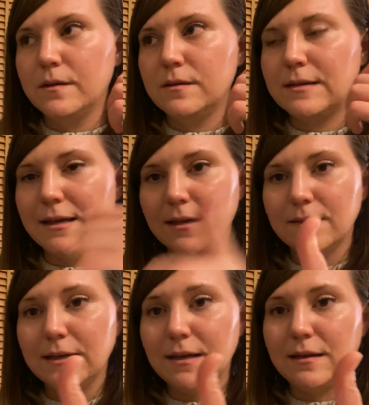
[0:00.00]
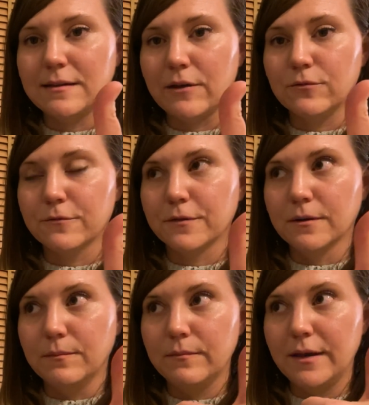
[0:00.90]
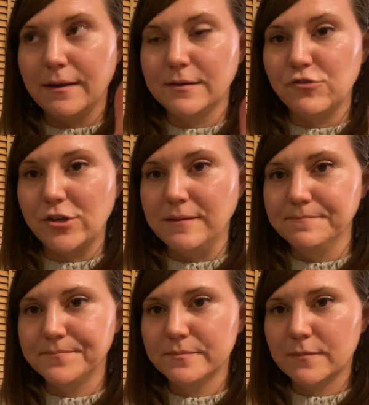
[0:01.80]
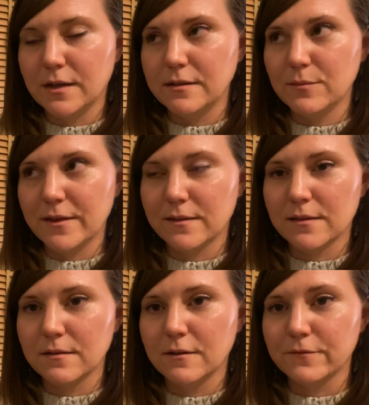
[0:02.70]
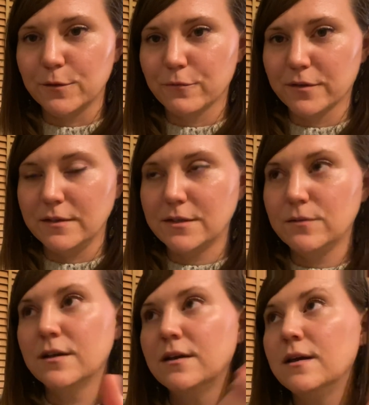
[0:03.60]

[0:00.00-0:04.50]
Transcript: taking the key down from A to G uh, to make this a flute-friendly tune.